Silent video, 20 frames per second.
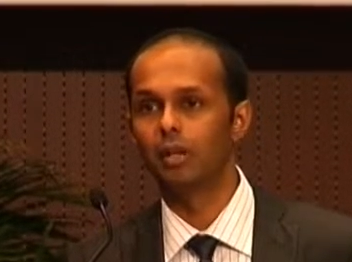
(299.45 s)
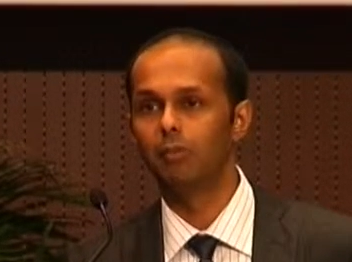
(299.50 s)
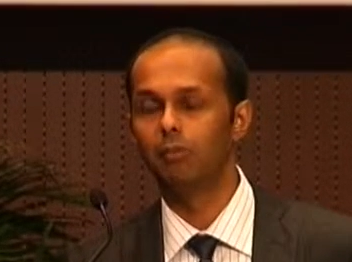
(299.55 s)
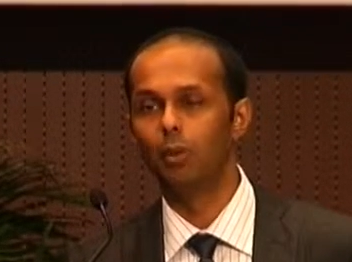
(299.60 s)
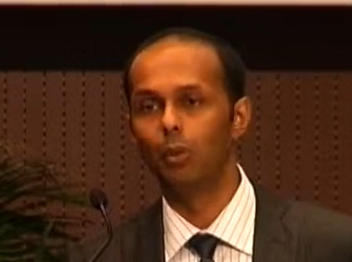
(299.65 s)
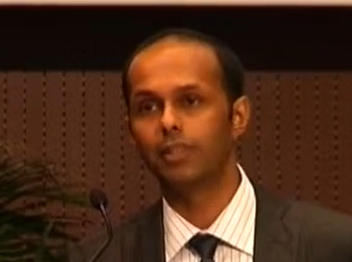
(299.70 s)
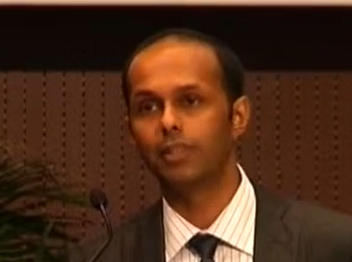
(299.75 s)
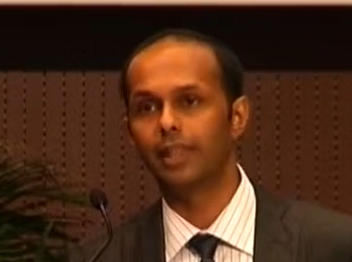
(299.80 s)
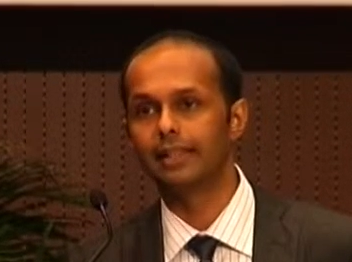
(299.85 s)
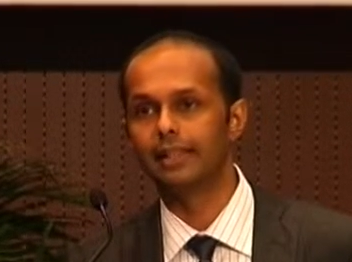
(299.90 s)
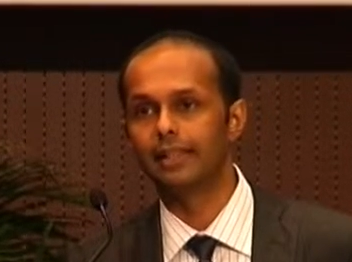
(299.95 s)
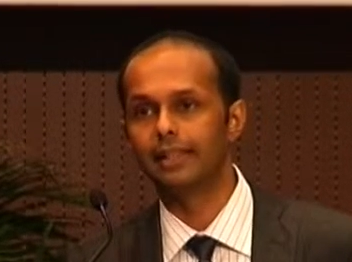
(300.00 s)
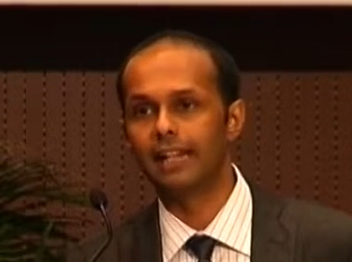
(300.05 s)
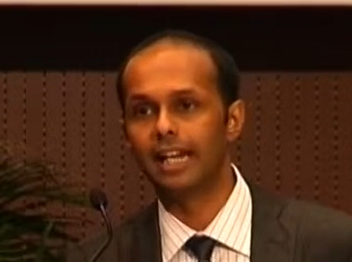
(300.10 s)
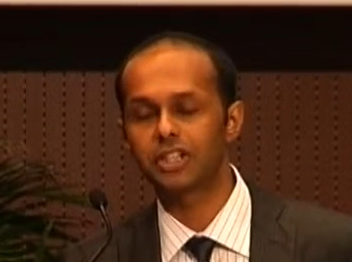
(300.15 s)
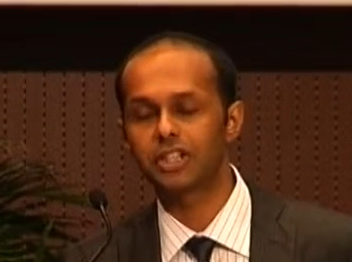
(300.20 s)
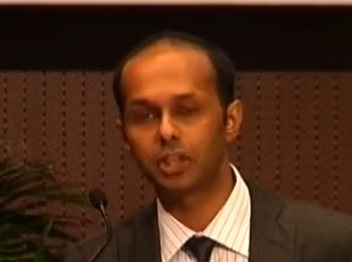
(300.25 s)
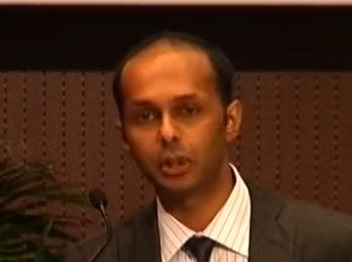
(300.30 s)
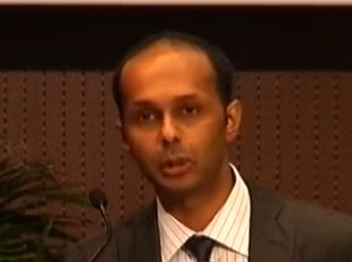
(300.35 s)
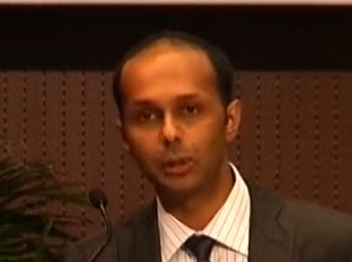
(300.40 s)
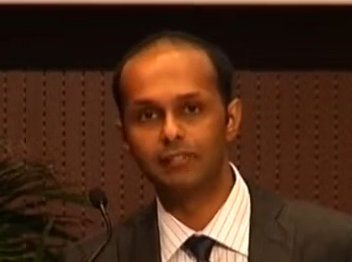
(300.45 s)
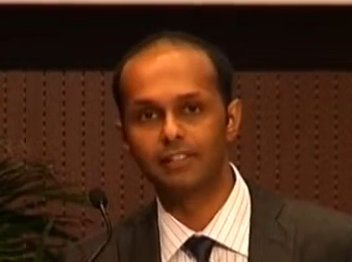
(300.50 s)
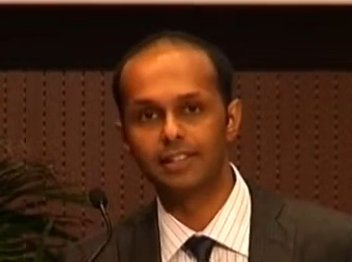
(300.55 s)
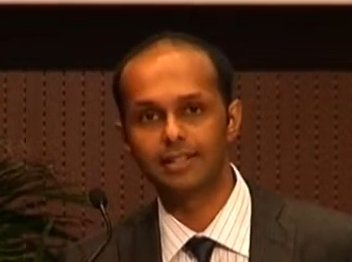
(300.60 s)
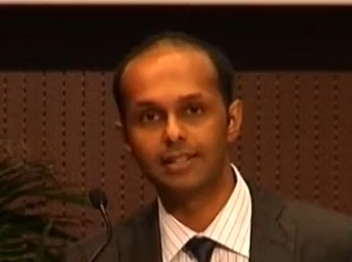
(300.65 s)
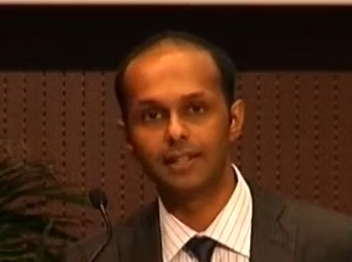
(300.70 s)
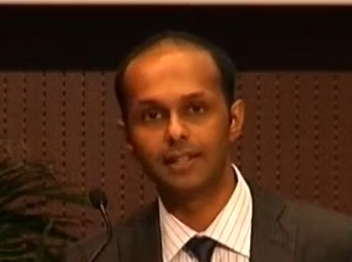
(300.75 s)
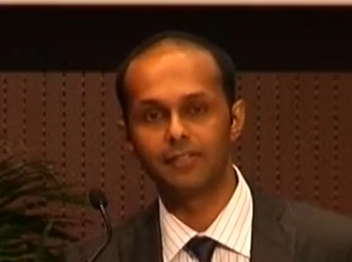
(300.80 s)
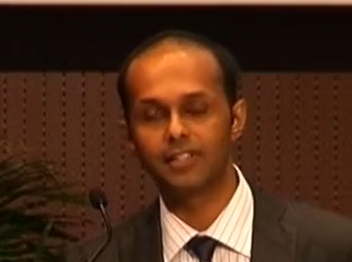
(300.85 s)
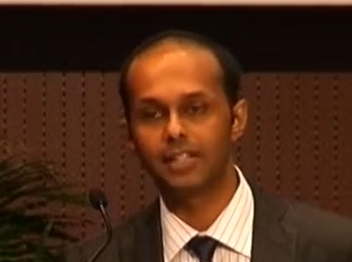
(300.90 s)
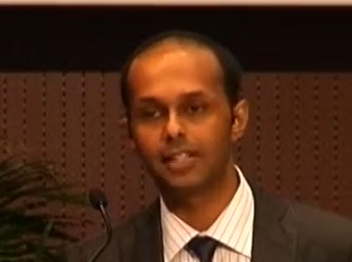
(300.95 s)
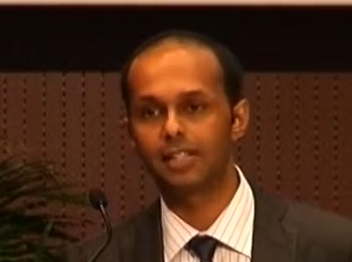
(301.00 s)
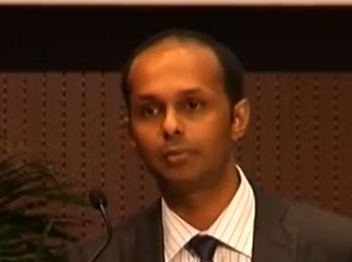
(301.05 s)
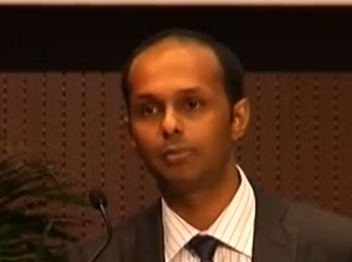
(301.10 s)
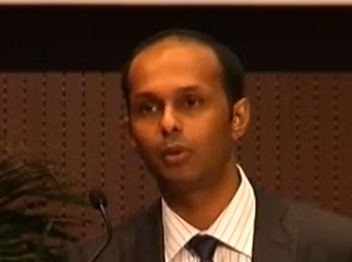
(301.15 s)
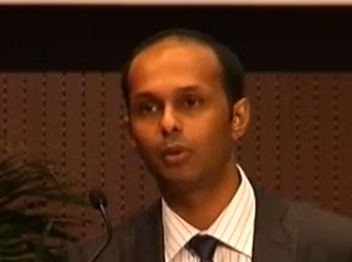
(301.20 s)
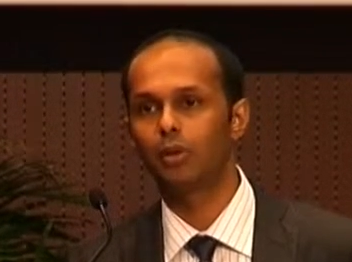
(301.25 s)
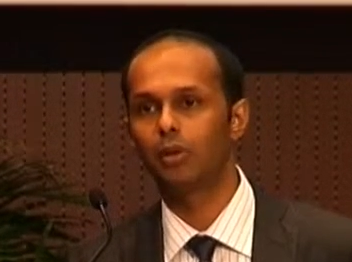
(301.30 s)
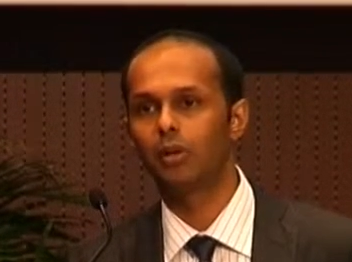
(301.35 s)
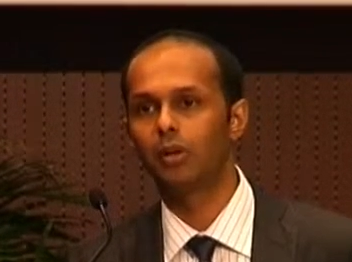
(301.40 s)
both at the National University of
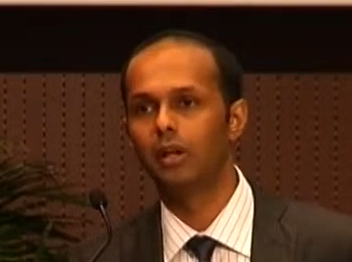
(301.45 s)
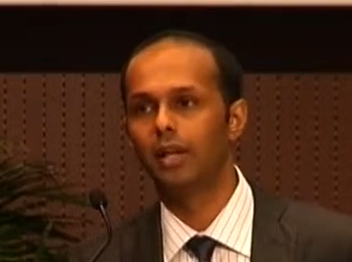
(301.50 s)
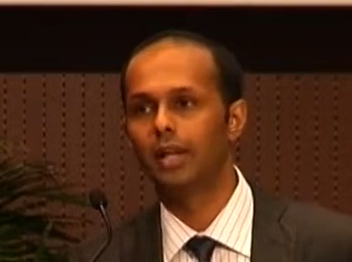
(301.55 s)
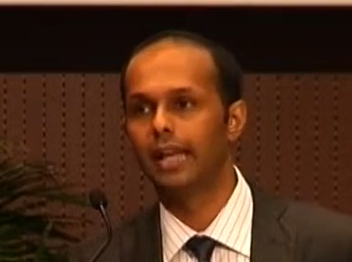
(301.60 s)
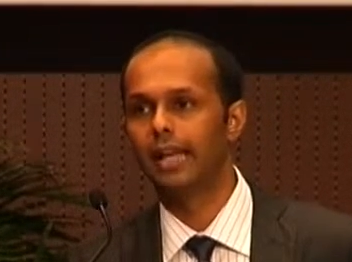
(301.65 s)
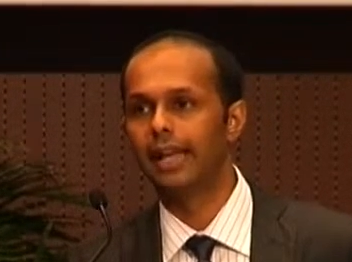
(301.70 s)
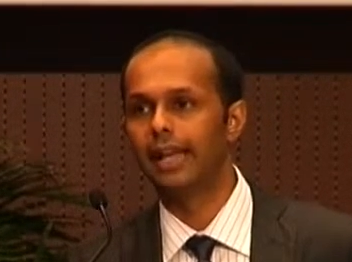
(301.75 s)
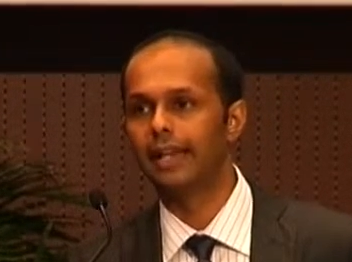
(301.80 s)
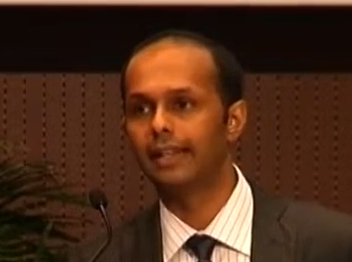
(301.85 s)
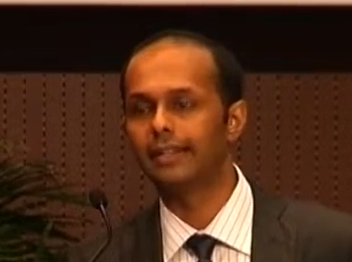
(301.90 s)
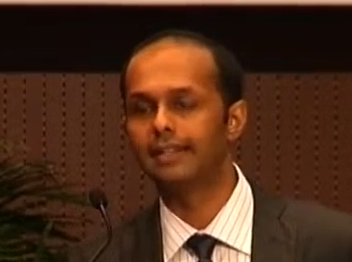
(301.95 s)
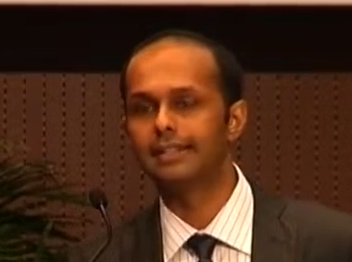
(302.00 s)
Singapore and at the